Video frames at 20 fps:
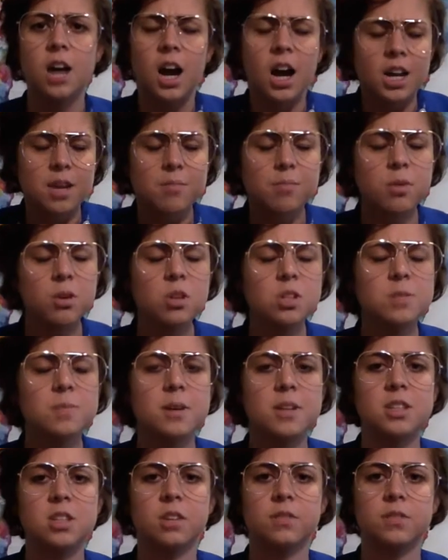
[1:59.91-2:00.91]
I immersed
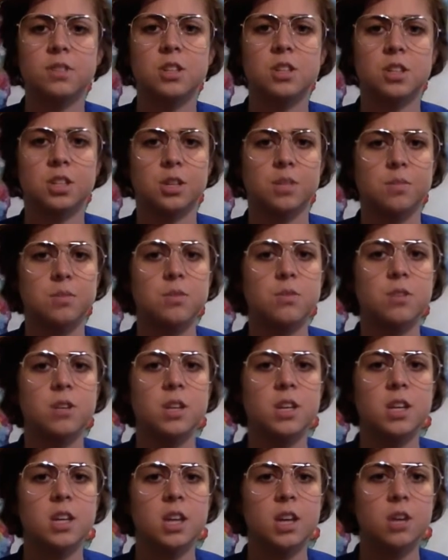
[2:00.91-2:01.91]
myself into the
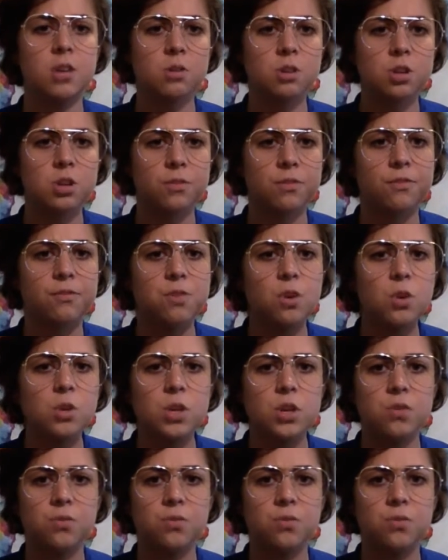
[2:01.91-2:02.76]
community in order to fully